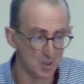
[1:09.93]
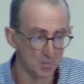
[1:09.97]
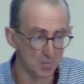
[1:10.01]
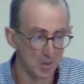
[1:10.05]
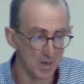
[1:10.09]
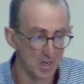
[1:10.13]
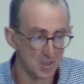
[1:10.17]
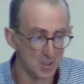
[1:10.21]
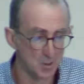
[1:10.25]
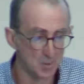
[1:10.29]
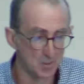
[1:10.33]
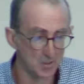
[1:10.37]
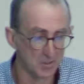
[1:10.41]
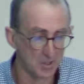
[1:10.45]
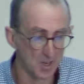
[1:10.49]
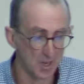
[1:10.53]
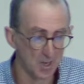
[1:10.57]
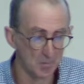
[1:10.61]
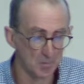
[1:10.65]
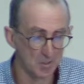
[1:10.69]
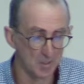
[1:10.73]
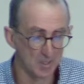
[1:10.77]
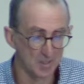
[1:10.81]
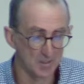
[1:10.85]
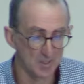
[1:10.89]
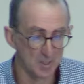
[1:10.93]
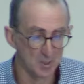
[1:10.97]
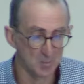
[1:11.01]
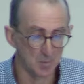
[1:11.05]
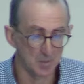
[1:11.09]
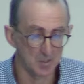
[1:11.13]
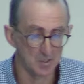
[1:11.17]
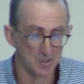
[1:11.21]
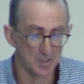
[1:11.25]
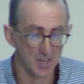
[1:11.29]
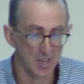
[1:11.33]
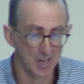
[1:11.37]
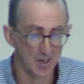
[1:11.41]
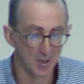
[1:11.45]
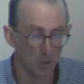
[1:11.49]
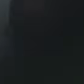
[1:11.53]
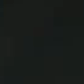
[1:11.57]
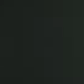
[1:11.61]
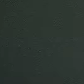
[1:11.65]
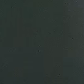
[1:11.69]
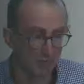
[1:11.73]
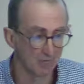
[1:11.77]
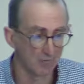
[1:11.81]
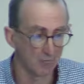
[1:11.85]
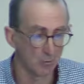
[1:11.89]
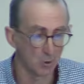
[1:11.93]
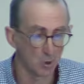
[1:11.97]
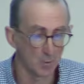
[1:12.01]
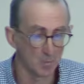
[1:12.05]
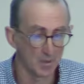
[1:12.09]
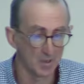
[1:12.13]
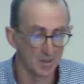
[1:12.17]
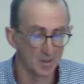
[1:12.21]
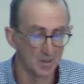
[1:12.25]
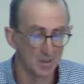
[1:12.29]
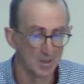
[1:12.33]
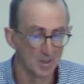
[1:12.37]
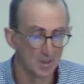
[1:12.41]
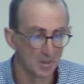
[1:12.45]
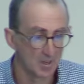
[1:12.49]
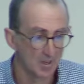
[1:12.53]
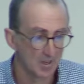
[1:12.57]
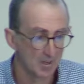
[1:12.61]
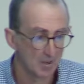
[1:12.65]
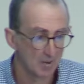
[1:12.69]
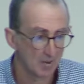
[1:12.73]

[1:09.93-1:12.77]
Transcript: A patient with diabetes has been started on metformin,